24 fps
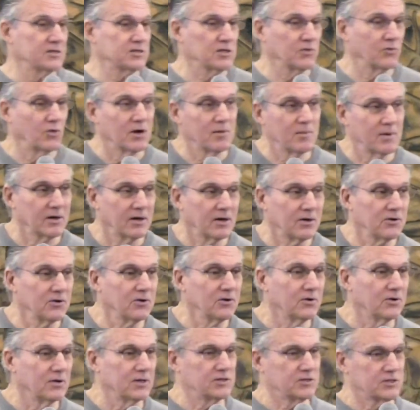And he said, what am I
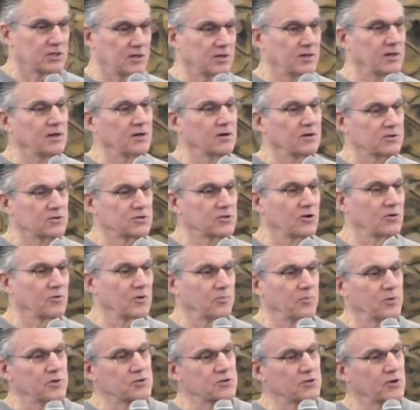going to do? And he said, here,
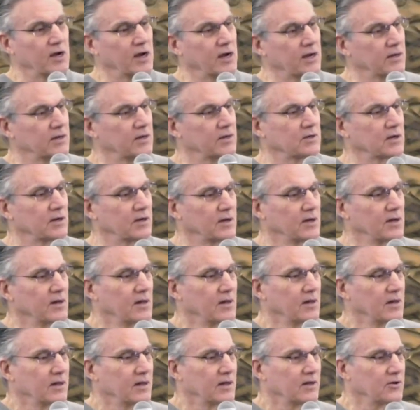show me. Put your hand in,
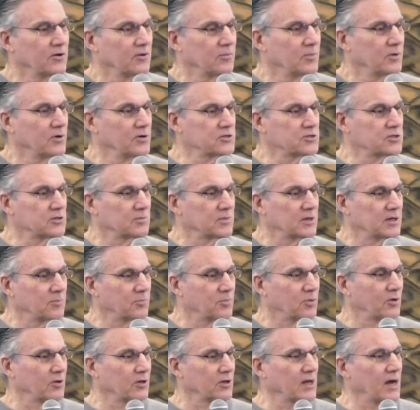in your bosom.
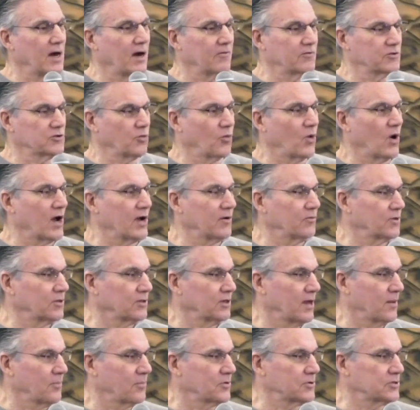And he pulled it out. It was white
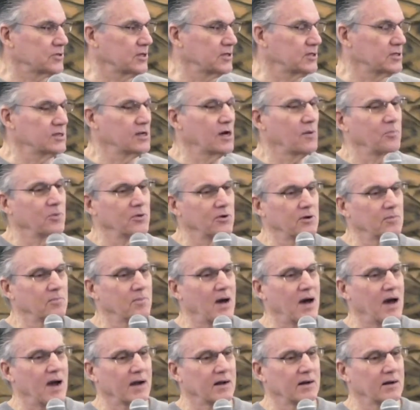with leprosy. He said, now put
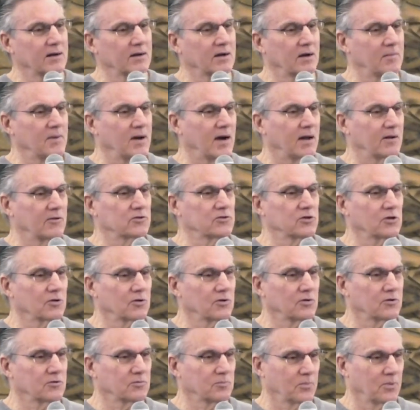it back and come out. It was,
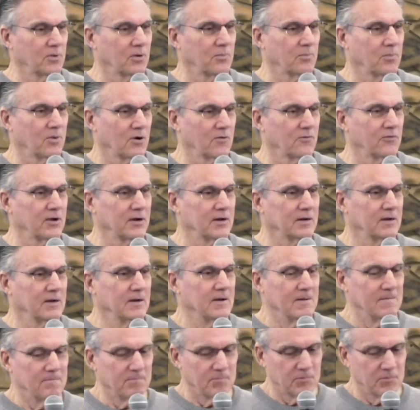it was perfect.